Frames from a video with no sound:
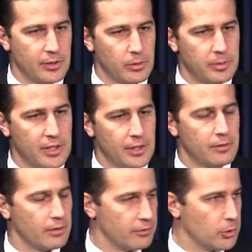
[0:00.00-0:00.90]
would be the
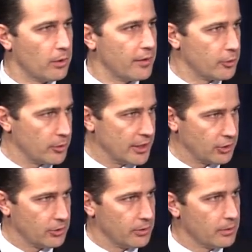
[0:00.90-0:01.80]
review of the
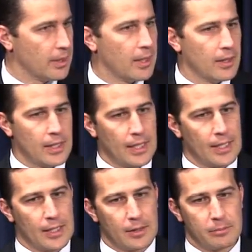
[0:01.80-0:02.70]
traditional
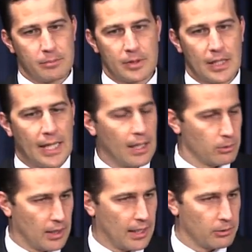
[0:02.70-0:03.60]
um, ho
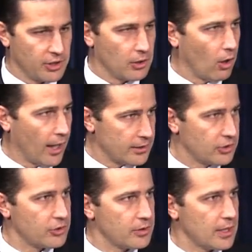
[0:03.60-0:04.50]
housing
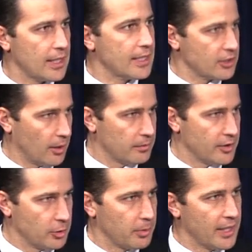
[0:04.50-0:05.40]
lots uh, in a
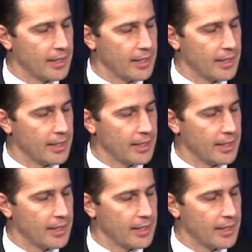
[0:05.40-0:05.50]
subdivision plan.